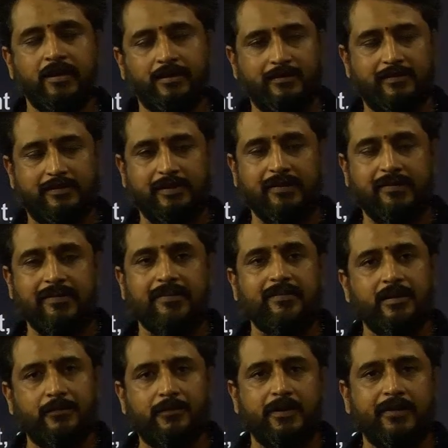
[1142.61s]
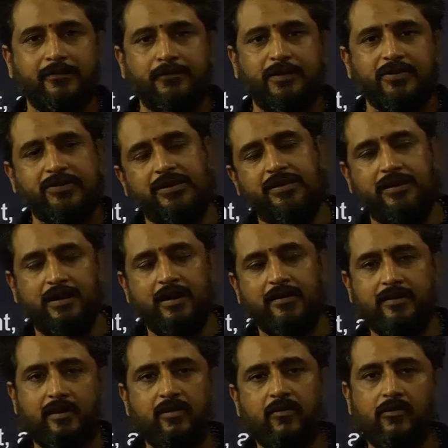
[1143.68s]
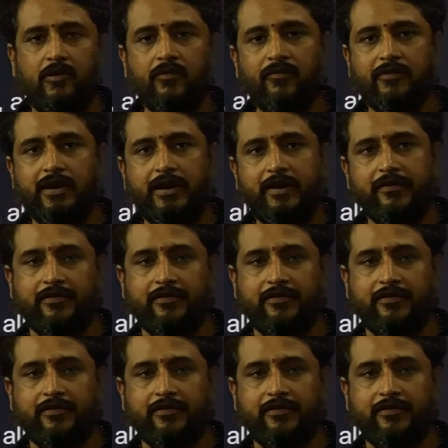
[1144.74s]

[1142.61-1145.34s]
Since this number is mentioned, the level of difficulty is